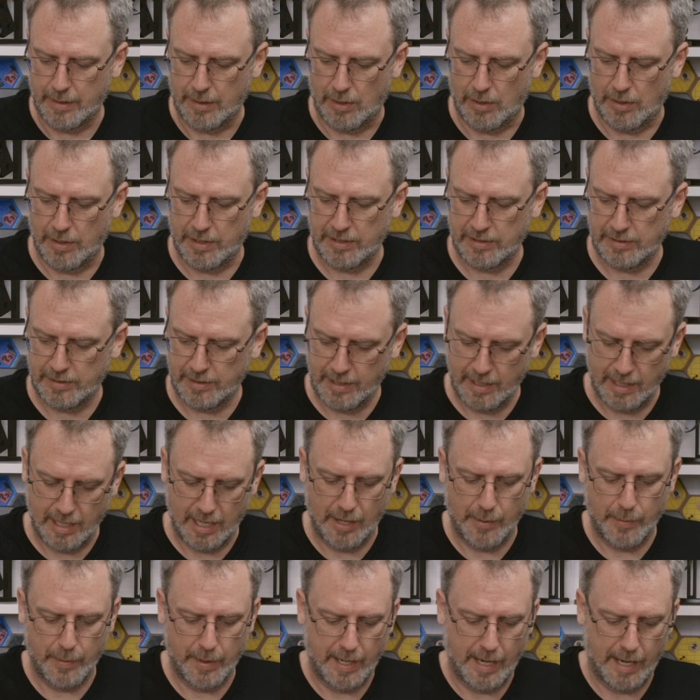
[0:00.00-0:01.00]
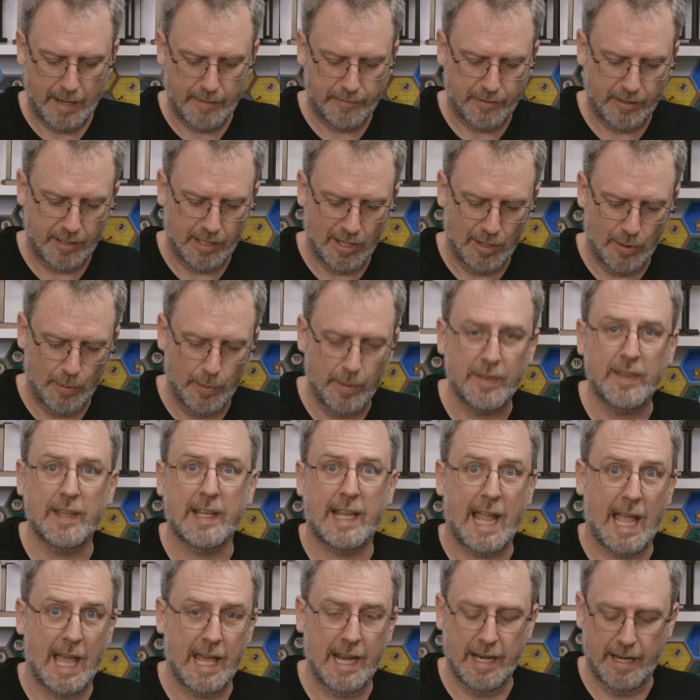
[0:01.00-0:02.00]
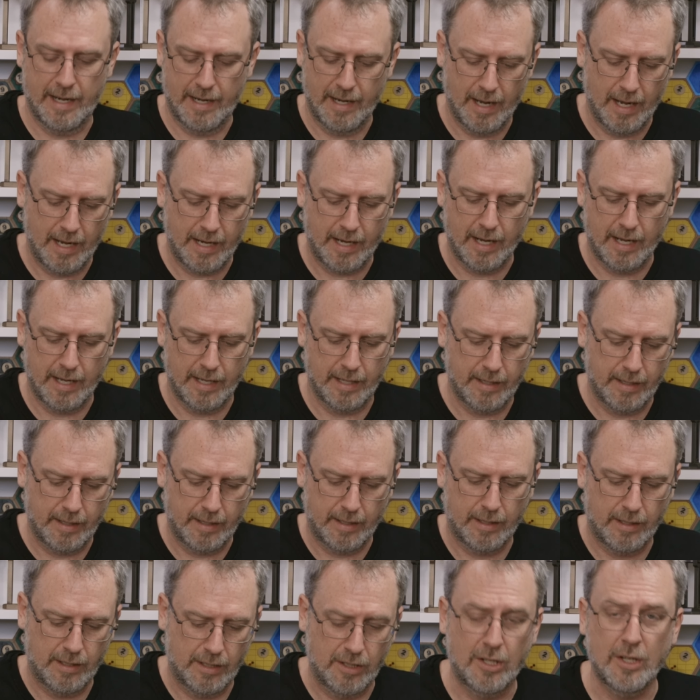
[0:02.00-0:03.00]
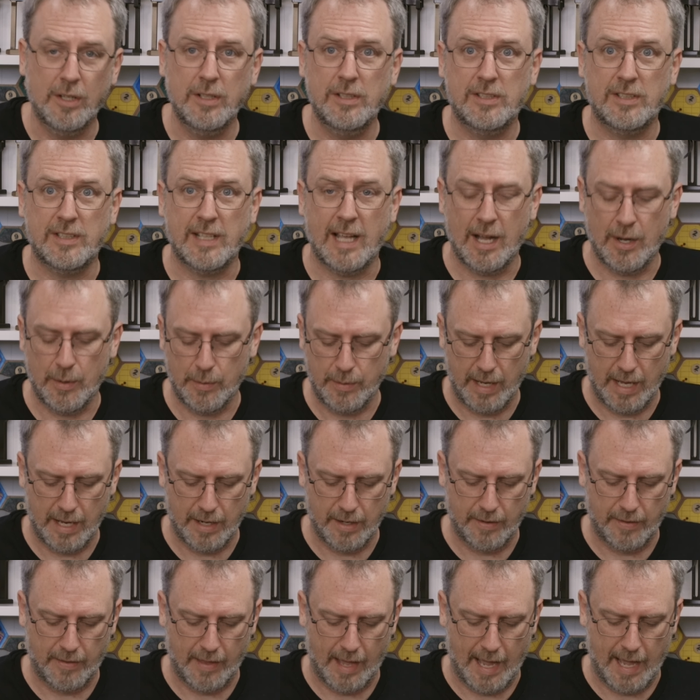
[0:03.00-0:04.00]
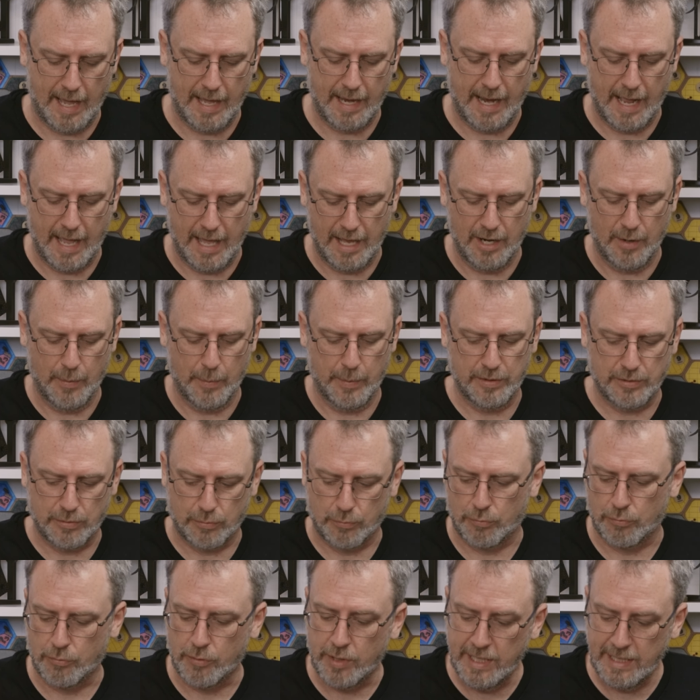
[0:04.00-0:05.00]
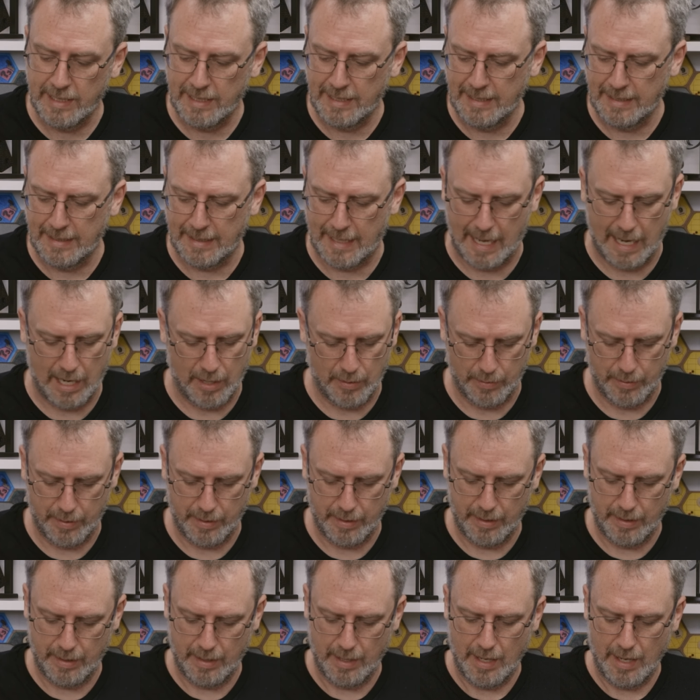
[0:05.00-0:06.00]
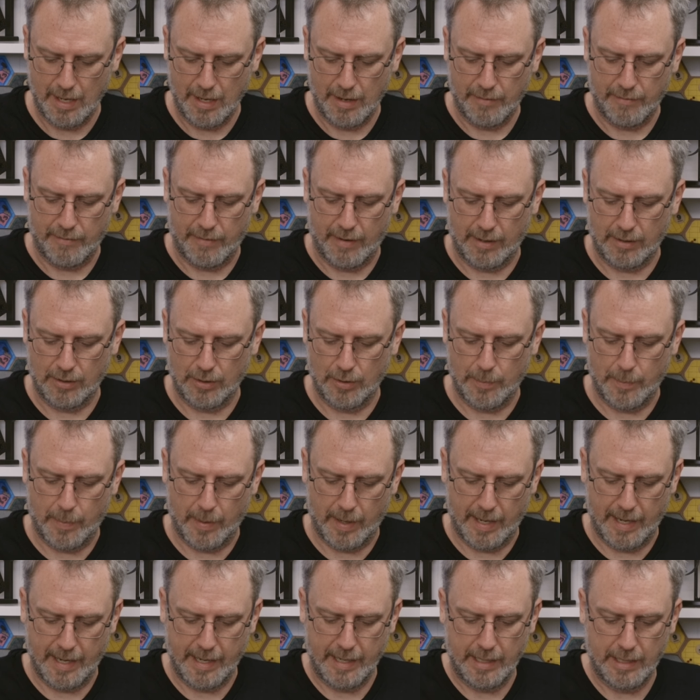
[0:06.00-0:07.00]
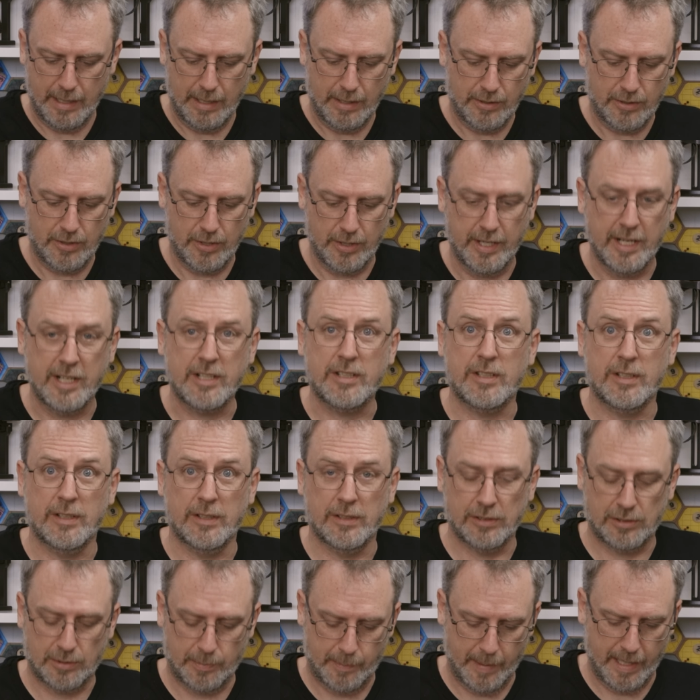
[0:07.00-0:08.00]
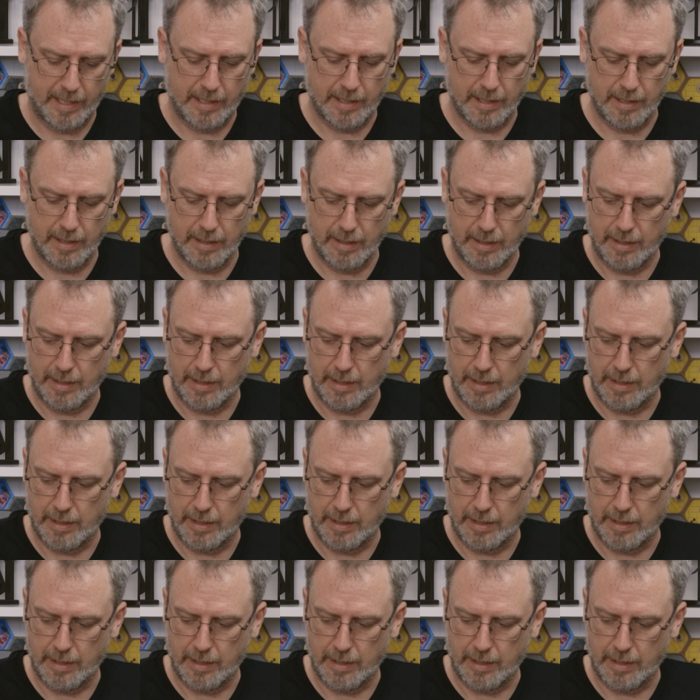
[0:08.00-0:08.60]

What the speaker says: Honestly, I would have to go with the Canon. I got good sound out of that and it was really loud. Followed by traditional speaker.